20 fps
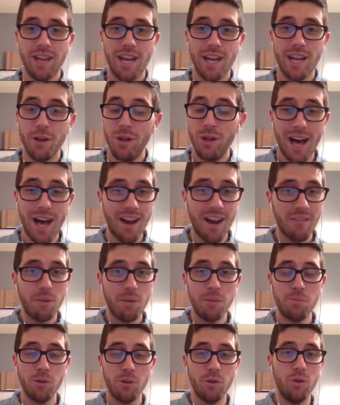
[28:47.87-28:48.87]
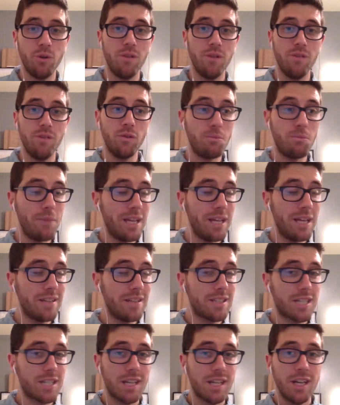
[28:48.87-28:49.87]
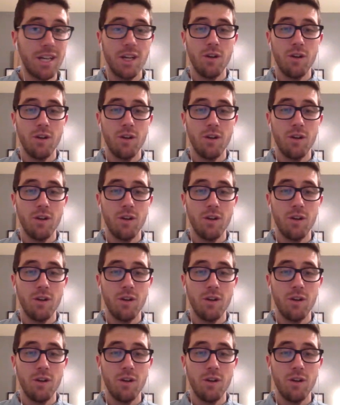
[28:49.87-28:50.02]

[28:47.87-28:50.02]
I know a lot of people who have used Mint,